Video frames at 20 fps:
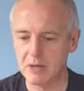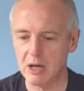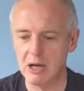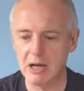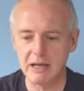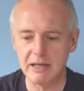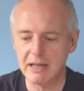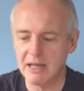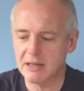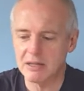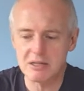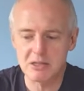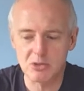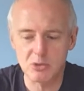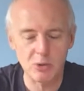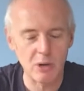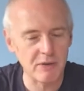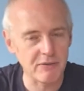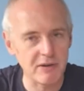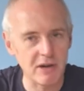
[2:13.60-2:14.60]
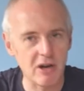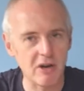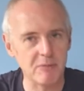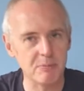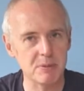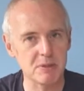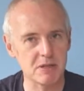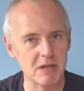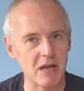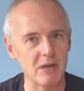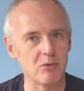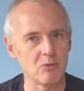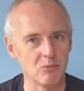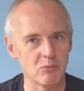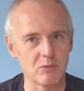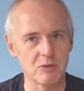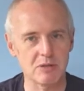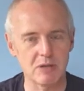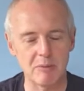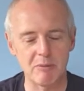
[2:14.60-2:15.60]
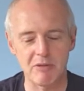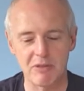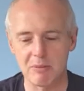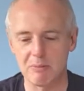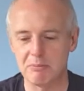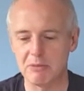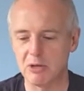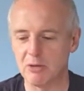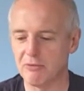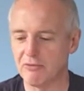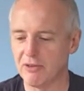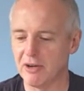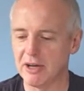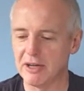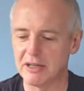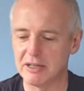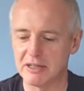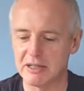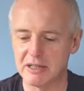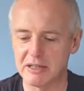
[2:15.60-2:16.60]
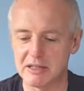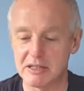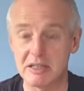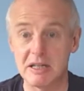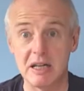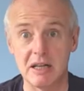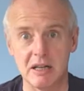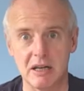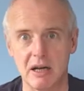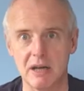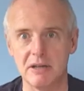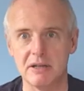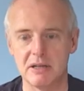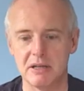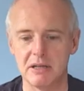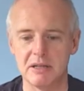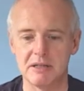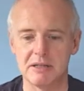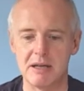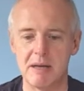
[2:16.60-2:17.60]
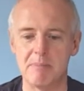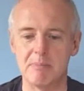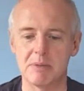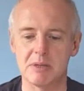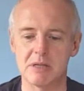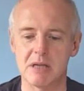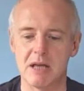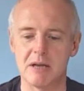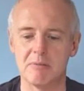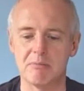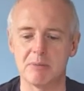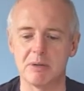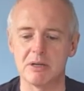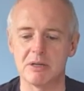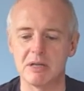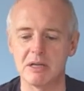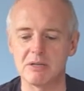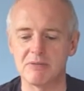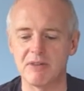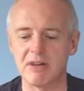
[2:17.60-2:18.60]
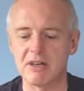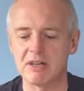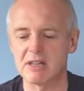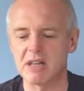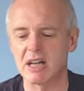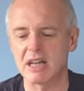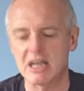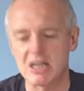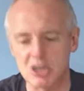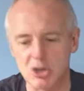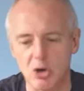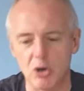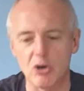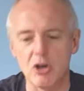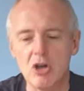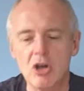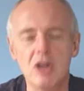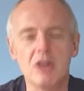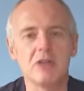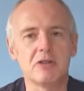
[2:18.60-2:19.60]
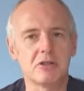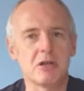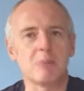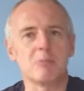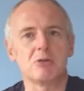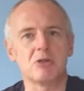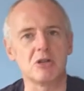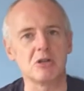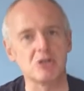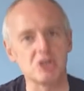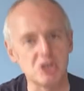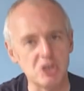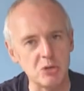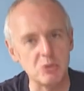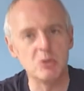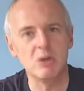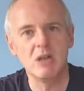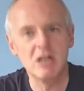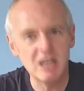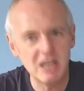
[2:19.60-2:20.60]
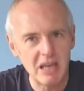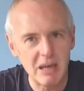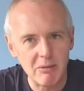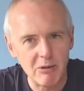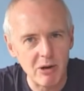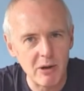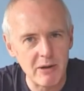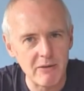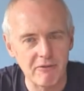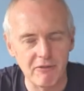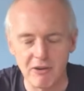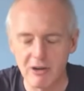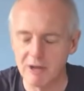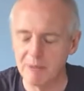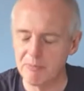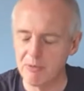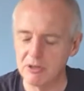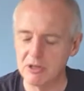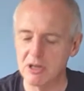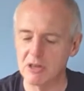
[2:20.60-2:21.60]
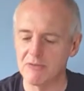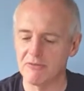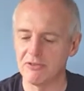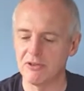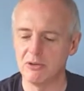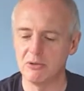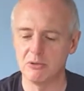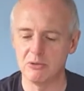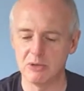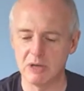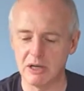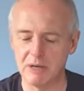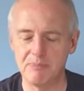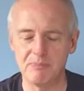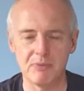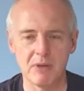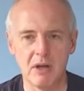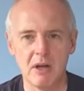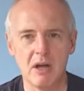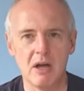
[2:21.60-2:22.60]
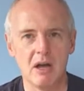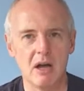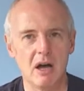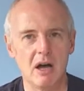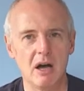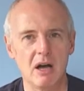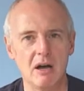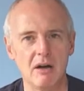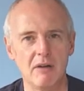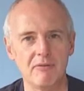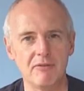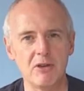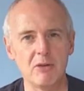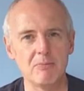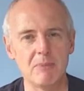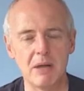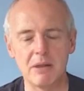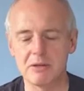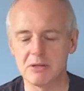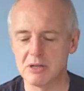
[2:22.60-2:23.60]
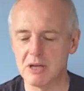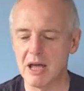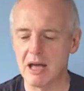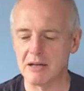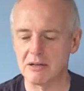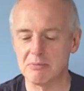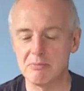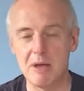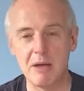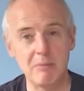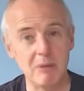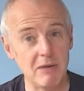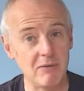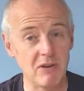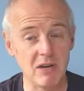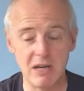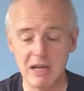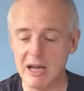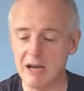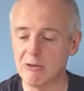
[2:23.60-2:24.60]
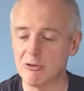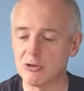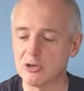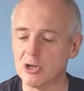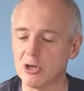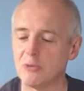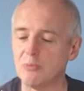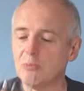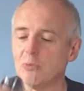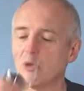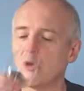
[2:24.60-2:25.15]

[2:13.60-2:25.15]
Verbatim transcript: Uh, yeah, this is 12.5%. Some of them you'll find uh, still under 10%, but this feels like it's got the substance to keep going for another few, uh, few months yet, maybe even a year or two.